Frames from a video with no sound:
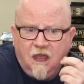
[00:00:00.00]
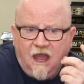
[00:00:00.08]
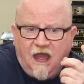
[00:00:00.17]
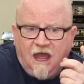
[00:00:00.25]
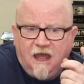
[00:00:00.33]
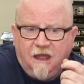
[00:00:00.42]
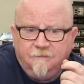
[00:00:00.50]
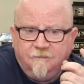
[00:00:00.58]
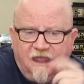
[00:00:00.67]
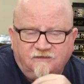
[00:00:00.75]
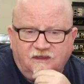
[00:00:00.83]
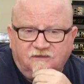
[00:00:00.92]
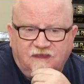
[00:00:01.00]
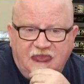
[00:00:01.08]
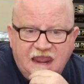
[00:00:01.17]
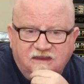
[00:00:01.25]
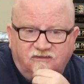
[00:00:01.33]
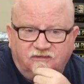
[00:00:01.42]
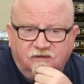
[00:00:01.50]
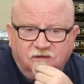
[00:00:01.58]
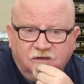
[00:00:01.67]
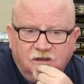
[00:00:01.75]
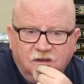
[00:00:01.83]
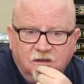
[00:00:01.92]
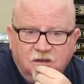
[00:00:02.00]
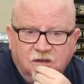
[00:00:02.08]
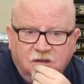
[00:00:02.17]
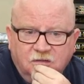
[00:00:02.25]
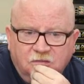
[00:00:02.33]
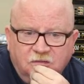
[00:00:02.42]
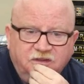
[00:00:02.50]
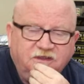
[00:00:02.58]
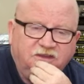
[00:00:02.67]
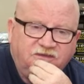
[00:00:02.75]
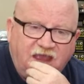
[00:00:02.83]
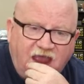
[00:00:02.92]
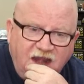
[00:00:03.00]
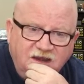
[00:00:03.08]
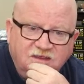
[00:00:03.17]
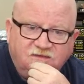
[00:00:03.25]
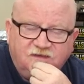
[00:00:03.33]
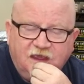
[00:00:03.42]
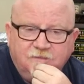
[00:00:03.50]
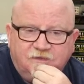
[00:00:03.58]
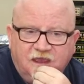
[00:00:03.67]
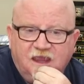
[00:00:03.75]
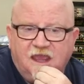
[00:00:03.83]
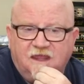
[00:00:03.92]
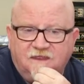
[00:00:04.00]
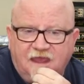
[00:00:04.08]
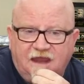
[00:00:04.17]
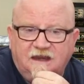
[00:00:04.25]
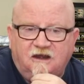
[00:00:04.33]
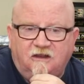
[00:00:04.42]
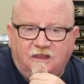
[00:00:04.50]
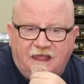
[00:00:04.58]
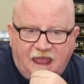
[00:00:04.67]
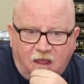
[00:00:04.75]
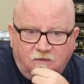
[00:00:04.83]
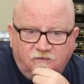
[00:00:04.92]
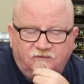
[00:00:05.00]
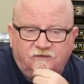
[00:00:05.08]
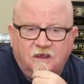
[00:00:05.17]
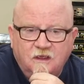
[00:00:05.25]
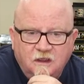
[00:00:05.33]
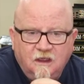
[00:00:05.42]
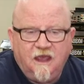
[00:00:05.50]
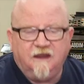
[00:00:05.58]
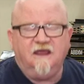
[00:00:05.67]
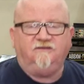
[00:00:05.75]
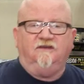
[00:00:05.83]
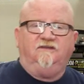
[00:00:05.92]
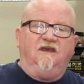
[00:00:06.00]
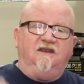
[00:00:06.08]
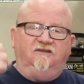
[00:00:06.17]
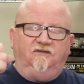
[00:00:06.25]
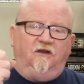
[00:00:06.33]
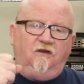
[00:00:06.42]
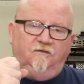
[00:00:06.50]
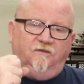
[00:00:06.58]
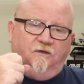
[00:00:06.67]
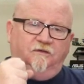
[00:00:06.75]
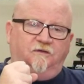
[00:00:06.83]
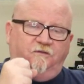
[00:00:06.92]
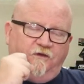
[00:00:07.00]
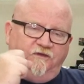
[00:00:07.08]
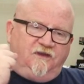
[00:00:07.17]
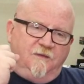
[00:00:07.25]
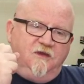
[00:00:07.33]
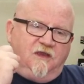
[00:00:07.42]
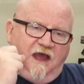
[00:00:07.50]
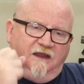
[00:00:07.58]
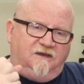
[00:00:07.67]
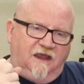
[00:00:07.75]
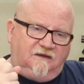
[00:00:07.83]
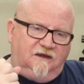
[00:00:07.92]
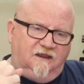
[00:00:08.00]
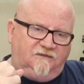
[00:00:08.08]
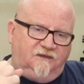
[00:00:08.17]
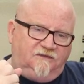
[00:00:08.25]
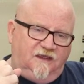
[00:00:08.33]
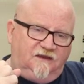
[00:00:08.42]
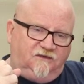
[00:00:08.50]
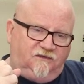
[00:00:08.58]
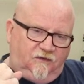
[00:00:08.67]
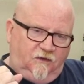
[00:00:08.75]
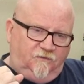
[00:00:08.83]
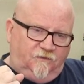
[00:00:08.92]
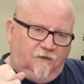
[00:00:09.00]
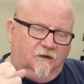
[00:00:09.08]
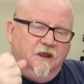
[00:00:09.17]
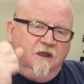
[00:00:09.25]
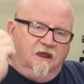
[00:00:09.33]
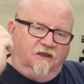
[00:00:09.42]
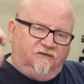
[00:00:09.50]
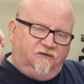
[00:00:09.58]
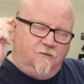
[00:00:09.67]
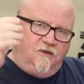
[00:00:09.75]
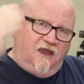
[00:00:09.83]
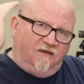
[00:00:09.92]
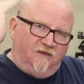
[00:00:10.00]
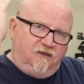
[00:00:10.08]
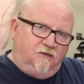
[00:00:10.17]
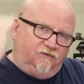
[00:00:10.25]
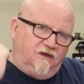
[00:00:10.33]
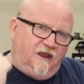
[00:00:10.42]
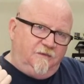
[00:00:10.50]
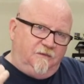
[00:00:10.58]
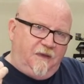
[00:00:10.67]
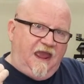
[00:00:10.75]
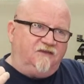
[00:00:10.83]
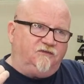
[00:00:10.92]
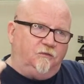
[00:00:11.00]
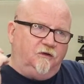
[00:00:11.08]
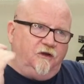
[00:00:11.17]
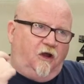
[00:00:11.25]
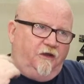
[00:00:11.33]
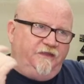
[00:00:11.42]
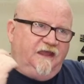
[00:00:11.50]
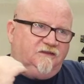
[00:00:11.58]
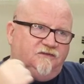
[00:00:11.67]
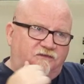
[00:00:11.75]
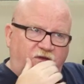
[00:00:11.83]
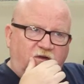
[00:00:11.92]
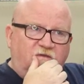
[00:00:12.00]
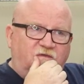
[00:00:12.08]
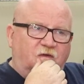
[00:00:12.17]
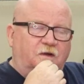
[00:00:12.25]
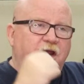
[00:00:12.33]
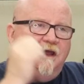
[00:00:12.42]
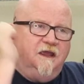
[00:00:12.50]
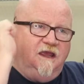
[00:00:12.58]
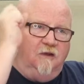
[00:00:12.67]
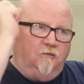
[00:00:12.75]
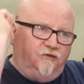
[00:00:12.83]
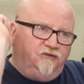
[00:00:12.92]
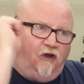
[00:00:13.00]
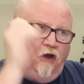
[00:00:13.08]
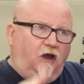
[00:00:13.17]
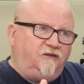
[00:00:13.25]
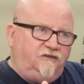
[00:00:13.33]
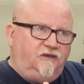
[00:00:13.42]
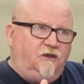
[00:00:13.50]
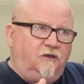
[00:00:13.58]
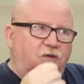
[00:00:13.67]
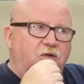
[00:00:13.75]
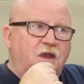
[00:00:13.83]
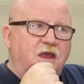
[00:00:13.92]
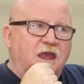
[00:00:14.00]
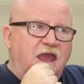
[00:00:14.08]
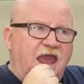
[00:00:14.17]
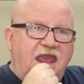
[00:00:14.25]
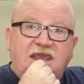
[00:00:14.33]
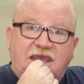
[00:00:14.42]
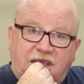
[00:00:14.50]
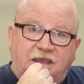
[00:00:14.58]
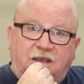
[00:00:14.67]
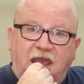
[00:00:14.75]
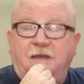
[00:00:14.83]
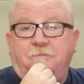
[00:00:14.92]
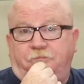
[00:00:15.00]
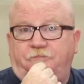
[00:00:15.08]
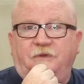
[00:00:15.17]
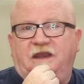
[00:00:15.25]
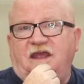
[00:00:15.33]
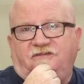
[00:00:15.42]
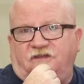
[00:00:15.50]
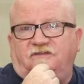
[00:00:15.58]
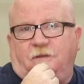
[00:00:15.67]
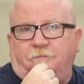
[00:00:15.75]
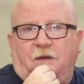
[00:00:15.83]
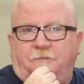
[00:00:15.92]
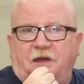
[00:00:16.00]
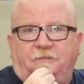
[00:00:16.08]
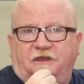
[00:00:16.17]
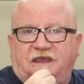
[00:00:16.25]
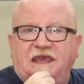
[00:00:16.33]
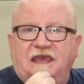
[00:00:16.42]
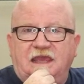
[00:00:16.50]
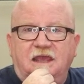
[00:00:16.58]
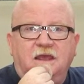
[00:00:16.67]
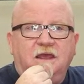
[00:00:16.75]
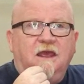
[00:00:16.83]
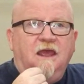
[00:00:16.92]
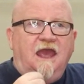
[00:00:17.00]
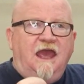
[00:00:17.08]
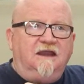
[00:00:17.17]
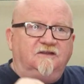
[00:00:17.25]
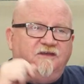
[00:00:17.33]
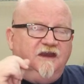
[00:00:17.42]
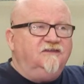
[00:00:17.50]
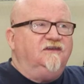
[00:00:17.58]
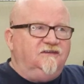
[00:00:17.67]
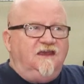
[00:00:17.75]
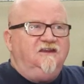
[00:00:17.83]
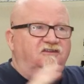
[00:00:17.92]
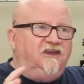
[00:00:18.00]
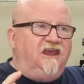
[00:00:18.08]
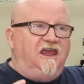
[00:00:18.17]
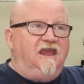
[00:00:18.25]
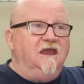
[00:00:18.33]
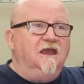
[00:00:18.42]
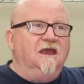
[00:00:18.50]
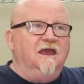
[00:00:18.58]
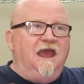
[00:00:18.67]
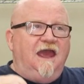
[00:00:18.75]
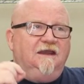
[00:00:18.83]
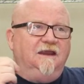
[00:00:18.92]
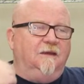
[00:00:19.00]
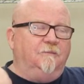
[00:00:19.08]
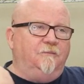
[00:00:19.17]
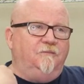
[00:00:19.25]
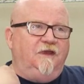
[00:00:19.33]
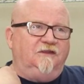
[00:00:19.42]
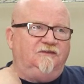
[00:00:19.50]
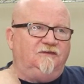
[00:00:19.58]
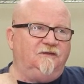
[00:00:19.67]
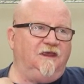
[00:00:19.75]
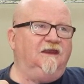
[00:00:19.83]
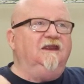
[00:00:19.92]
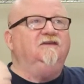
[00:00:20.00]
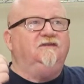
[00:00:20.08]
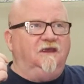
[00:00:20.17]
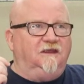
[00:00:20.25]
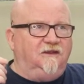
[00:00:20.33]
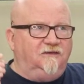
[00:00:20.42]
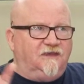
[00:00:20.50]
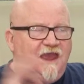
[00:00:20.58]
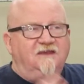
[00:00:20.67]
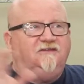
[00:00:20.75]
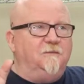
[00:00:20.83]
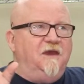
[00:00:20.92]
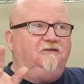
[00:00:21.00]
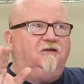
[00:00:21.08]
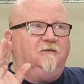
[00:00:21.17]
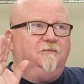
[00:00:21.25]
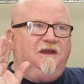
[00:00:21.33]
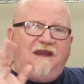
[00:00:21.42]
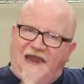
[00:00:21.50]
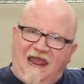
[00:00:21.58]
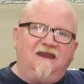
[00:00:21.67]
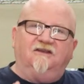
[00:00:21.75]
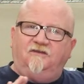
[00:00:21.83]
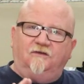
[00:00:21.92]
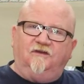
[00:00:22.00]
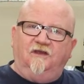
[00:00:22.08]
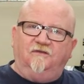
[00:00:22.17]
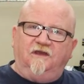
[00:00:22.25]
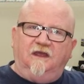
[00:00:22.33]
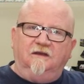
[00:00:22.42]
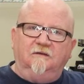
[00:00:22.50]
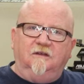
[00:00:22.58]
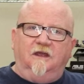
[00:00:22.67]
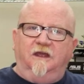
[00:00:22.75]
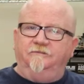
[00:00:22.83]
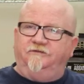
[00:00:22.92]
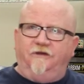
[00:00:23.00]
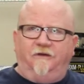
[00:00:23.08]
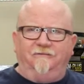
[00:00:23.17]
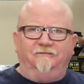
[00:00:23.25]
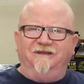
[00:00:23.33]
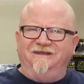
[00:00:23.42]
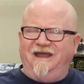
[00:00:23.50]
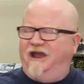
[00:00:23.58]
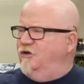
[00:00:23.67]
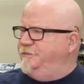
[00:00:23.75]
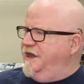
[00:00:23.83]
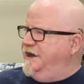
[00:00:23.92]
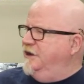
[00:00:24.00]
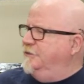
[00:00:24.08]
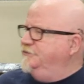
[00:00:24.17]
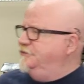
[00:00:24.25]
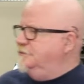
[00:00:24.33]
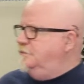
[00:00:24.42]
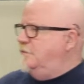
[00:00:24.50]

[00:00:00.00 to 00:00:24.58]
SSH, uh, well, it's kind of the same thing in that it allows an SSH server, the first time you contact an SSH server, assuming you have a username and password on that server, it will toss you a, a in essence, a, a public key, and it's an SSH key, and it, it's it is it is asymmetric, but it ain't a certificate. So I hope that helps.